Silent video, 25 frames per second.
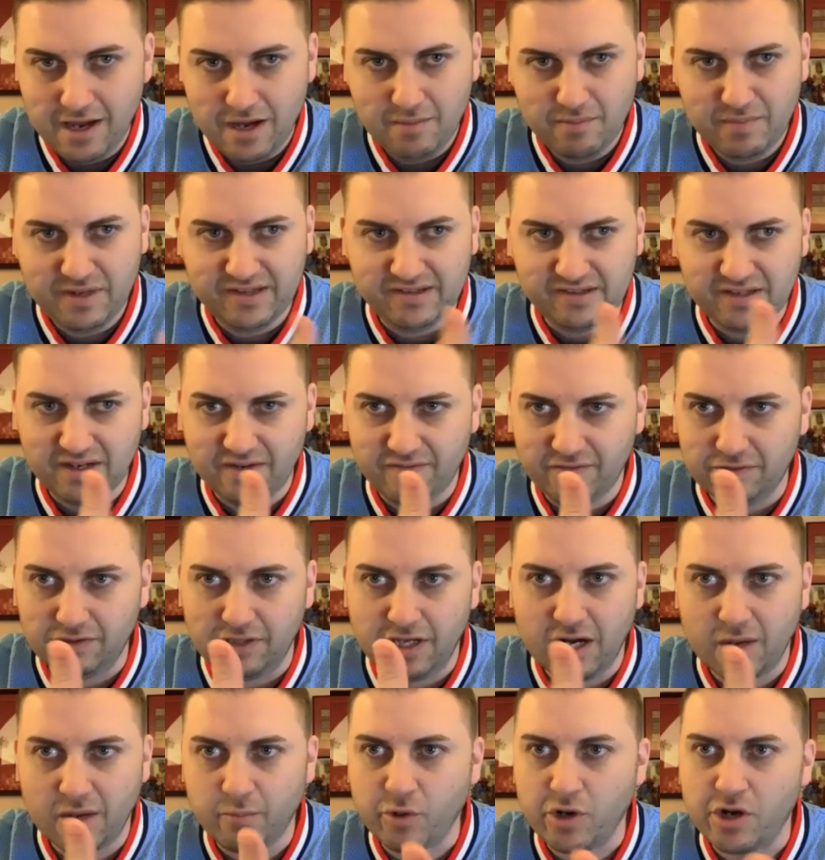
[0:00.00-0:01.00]
But he's going to have a
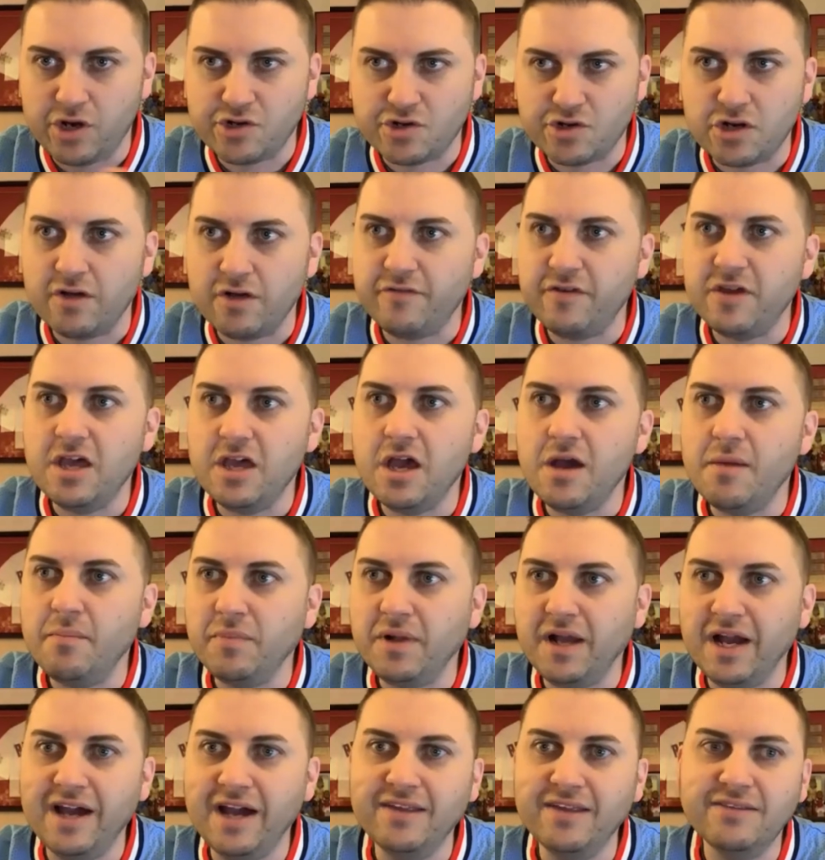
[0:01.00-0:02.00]
lot of pressure off
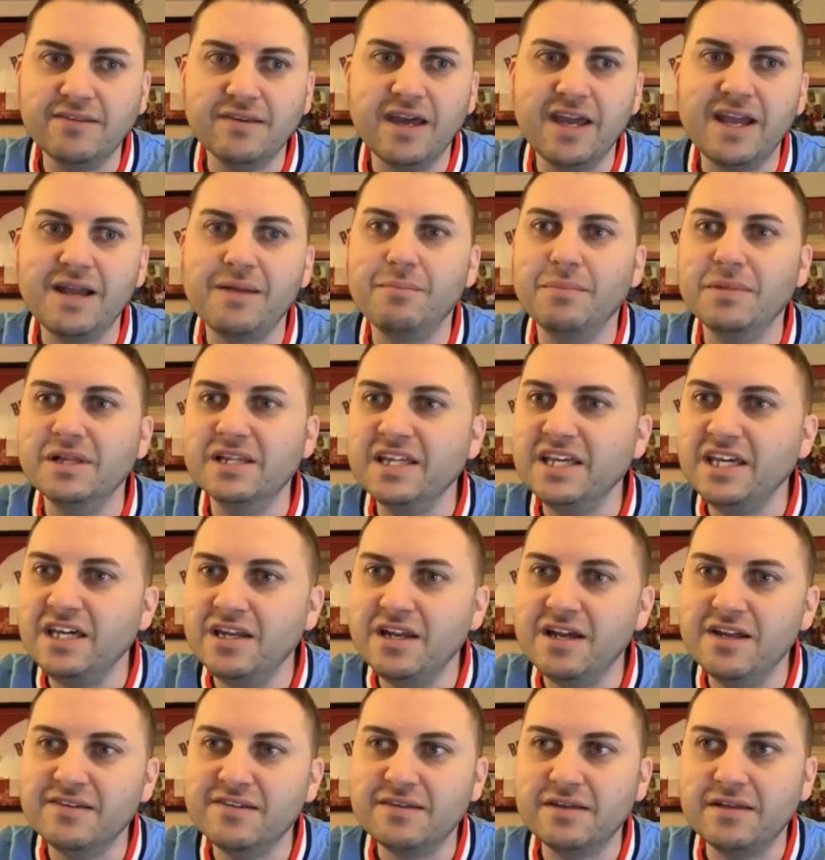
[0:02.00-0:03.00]
him. Guys like
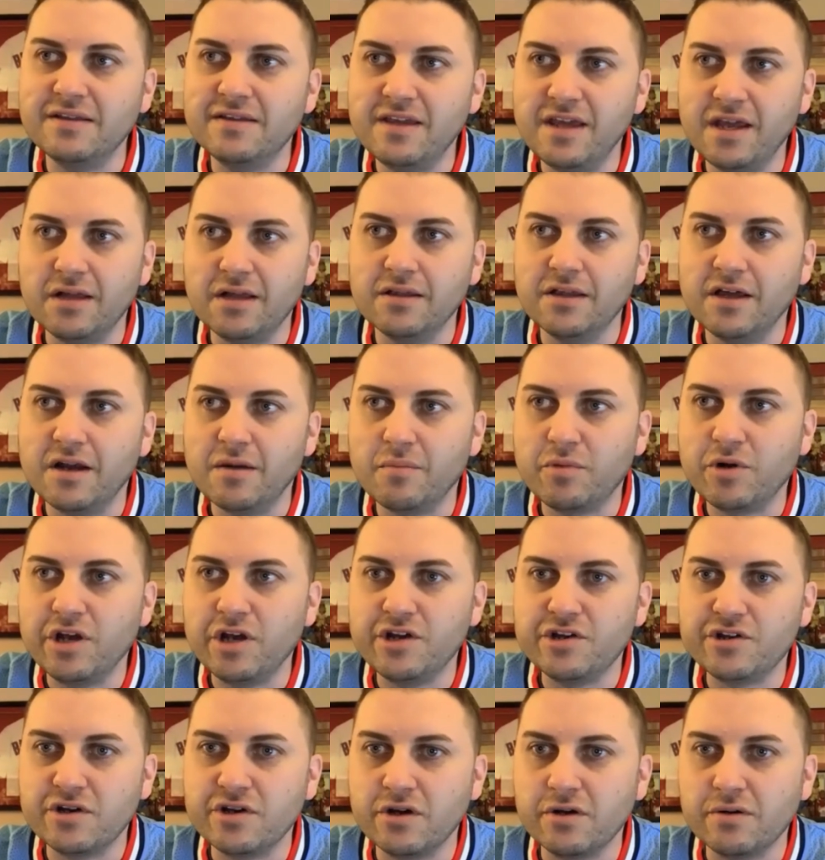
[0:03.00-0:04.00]
Molina, it's going to take a lot of
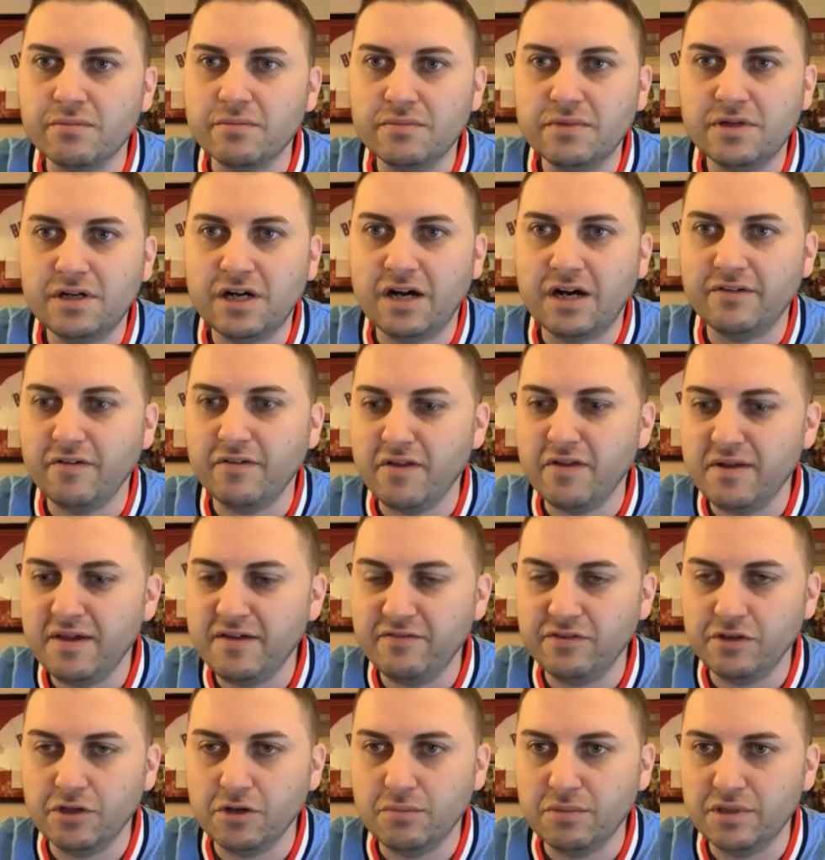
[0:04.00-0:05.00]
pressure off of him,
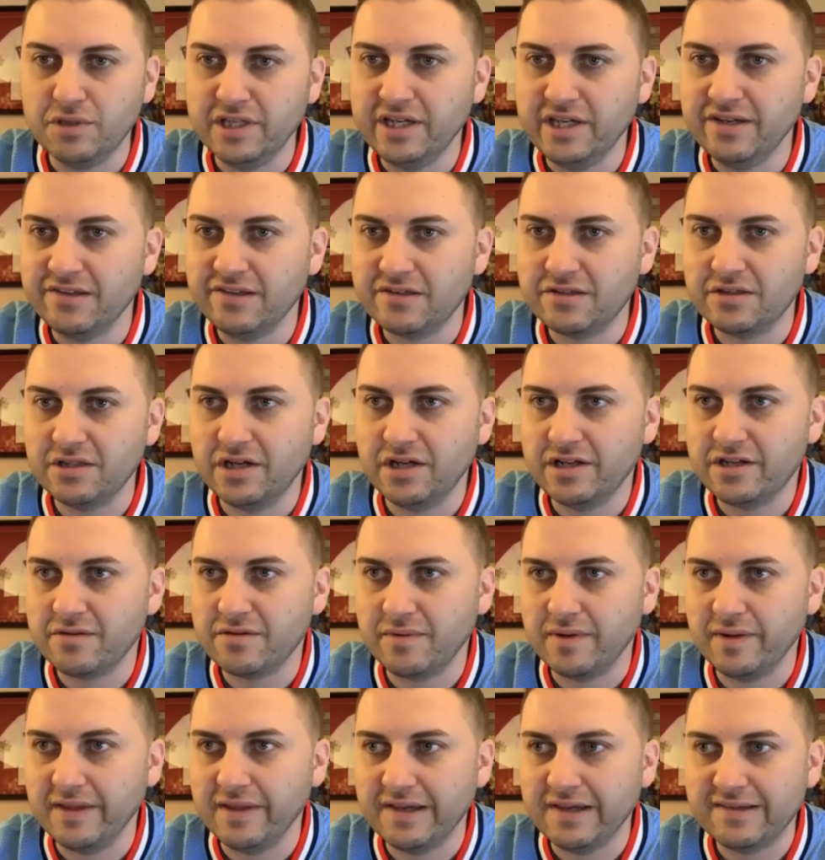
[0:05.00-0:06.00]
even though Molina's clutch
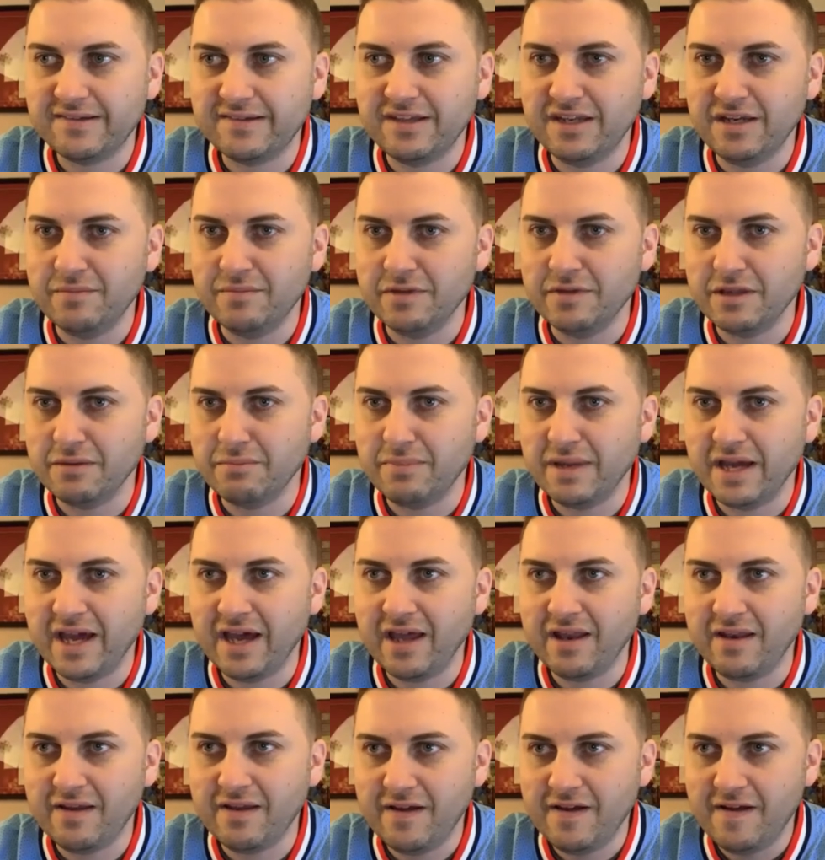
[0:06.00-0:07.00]
and we like seeing him with the
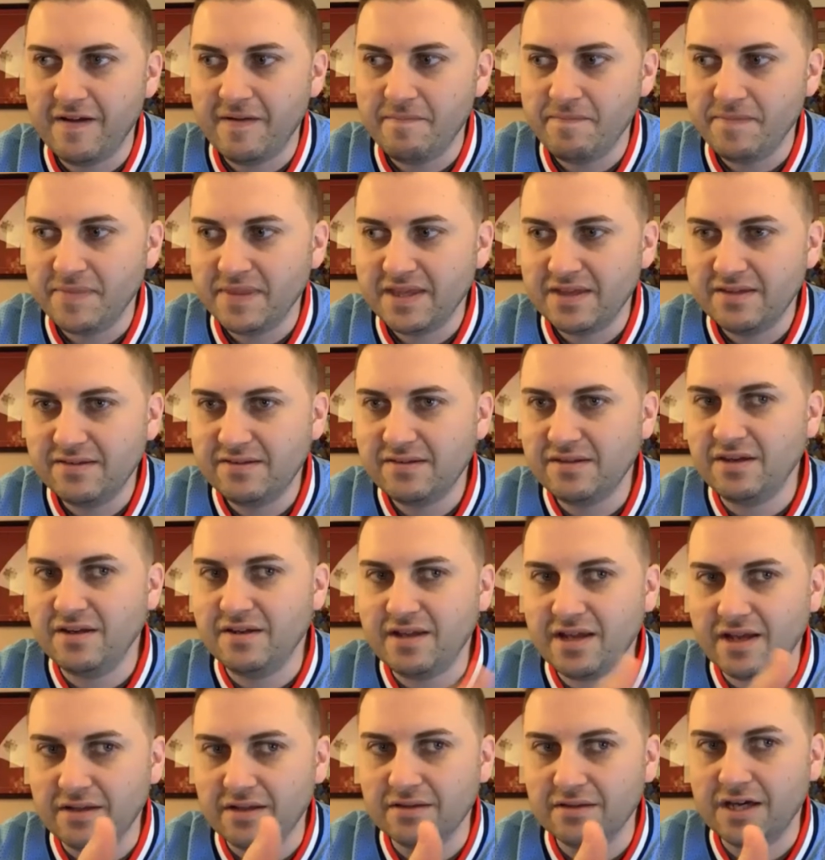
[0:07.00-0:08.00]
bat. It's going to
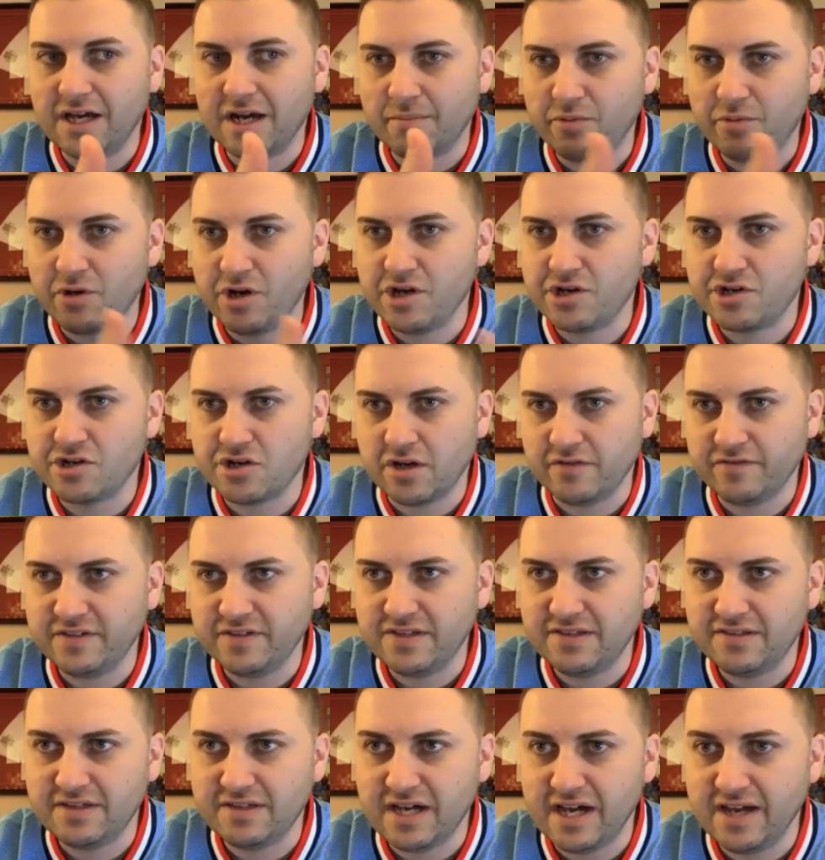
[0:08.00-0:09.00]
take a lot of pressure off
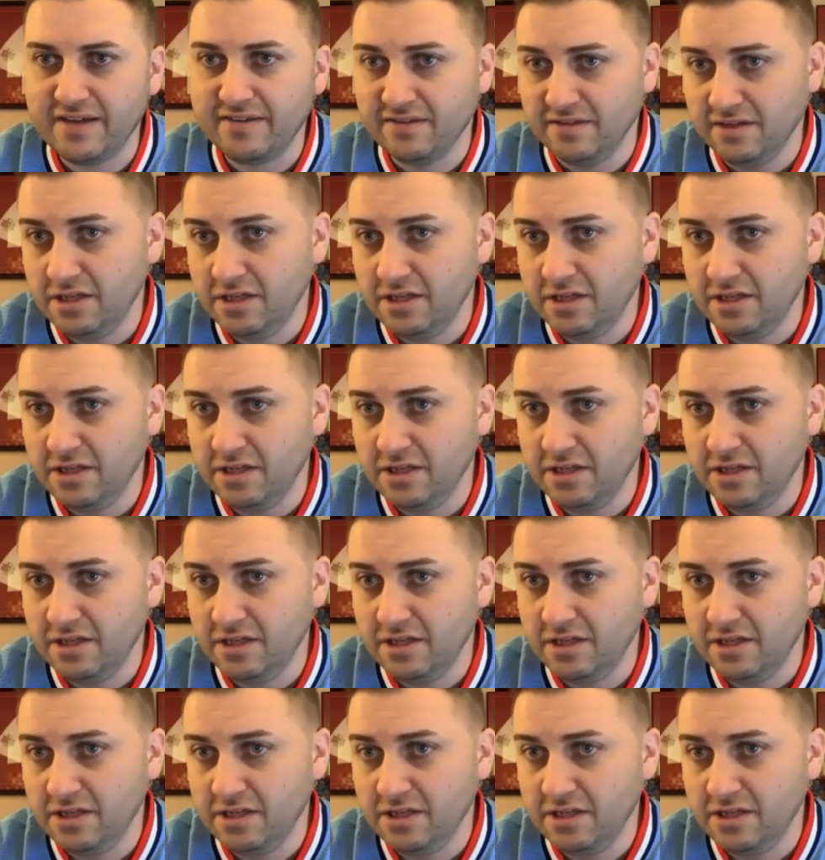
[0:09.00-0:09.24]
these guys.